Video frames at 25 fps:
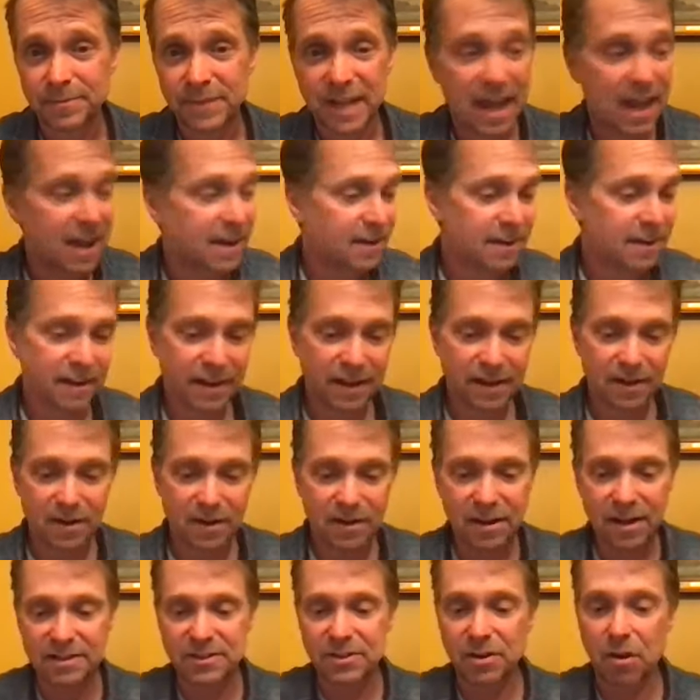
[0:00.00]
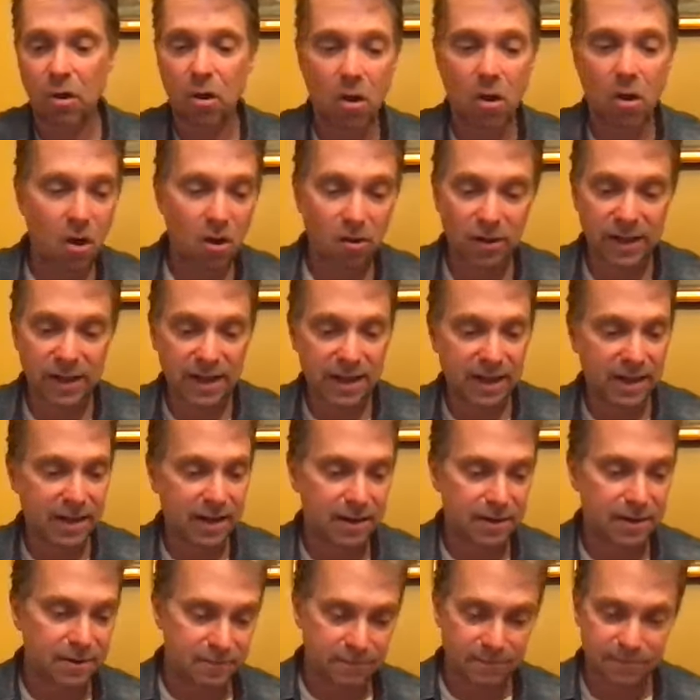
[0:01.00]
And it's all
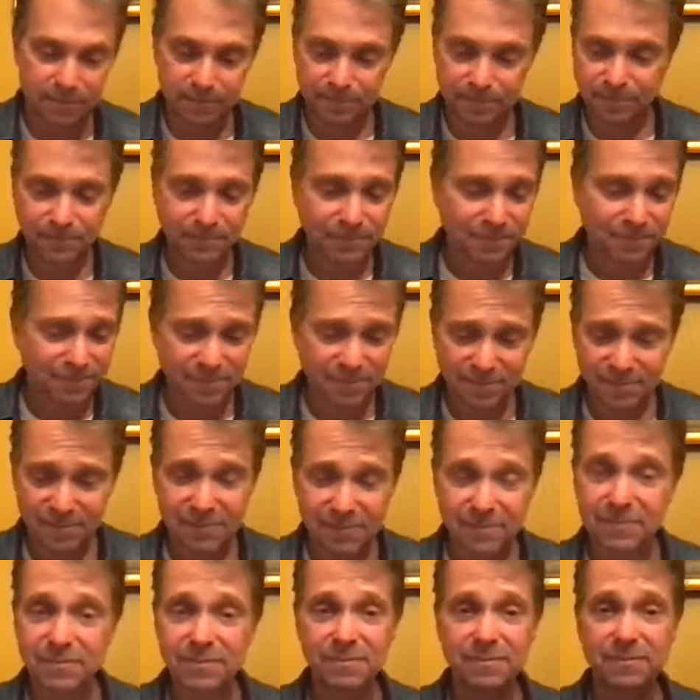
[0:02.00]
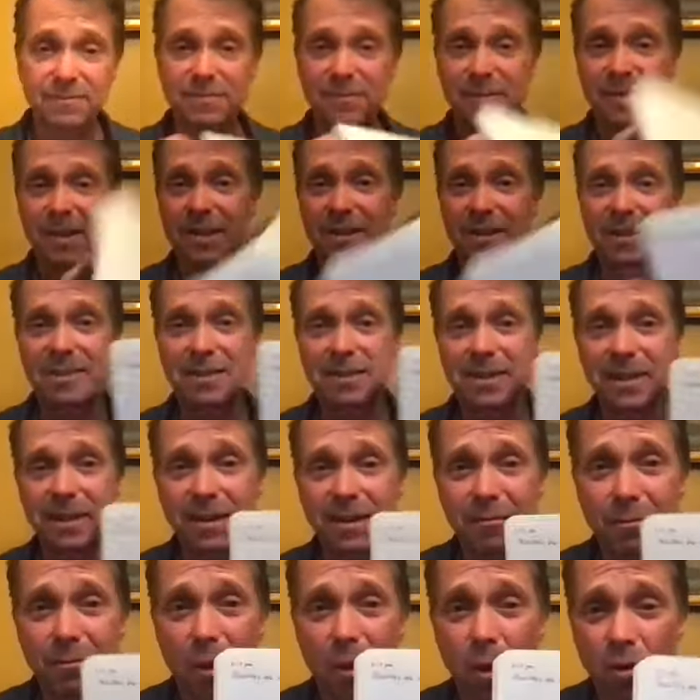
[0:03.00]
in this
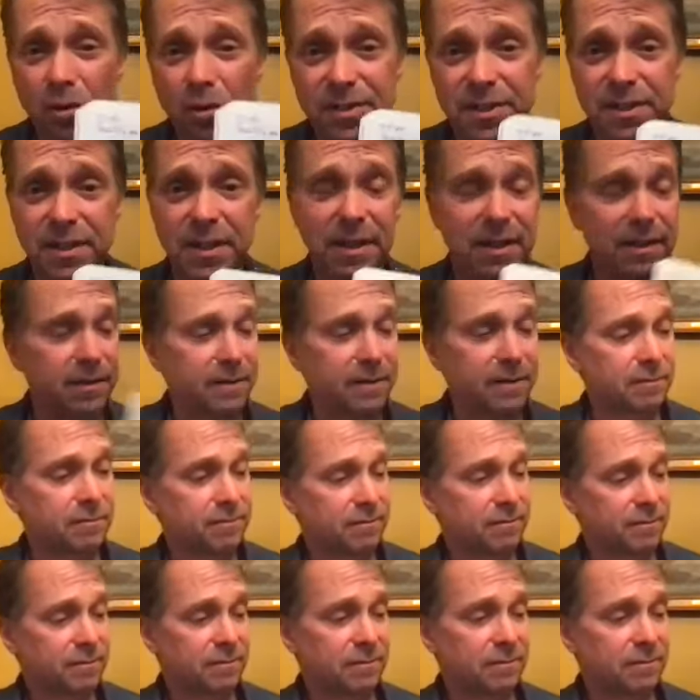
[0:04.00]
little moleskin